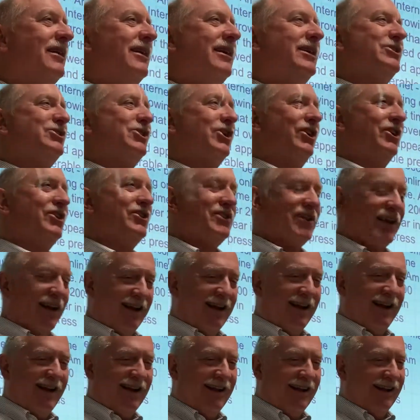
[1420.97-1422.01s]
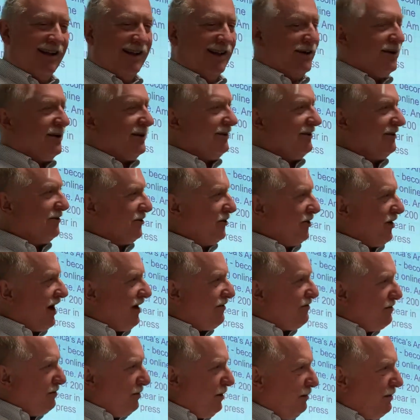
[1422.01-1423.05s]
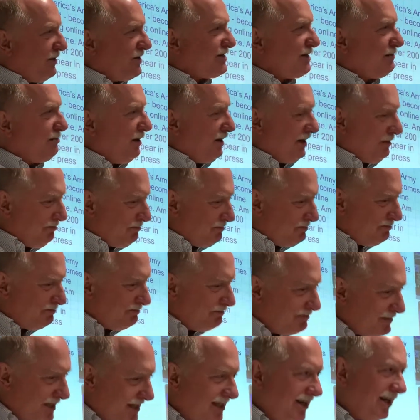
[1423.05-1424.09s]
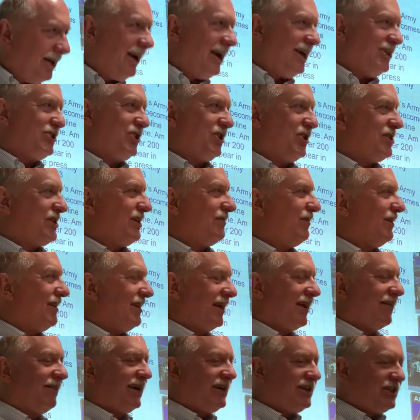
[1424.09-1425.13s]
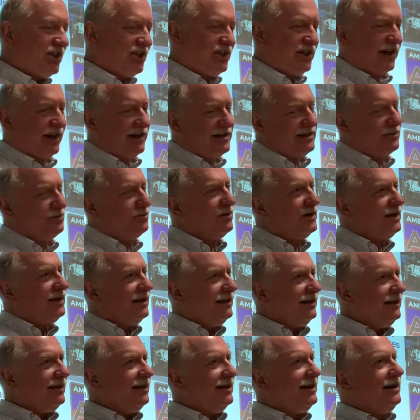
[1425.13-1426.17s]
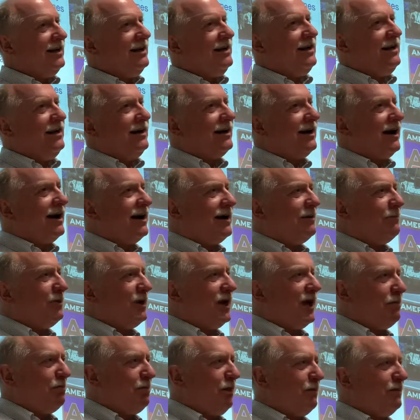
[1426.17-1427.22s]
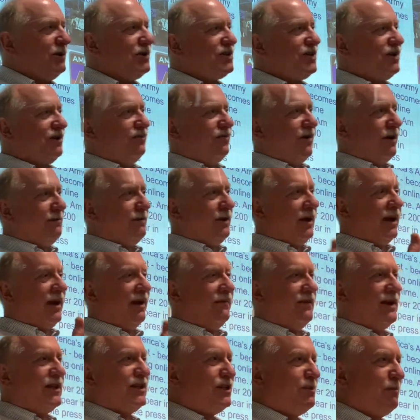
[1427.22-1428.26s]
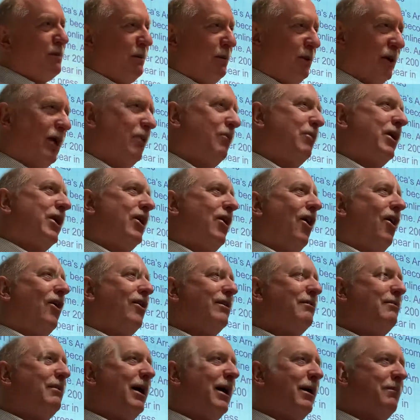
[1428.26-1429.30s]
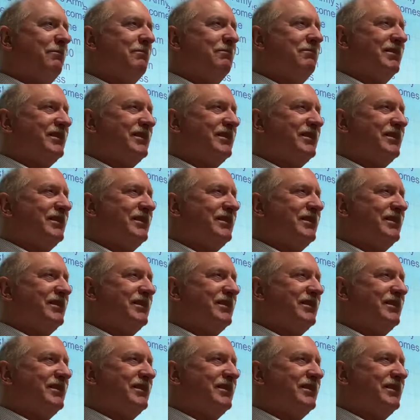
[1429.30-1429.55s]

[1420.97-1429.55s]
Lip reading: launchers. Who gave you permission to put missile launchers in front of the convention center?" I said, "Well, we got permission from the convention people. Can we call them up?"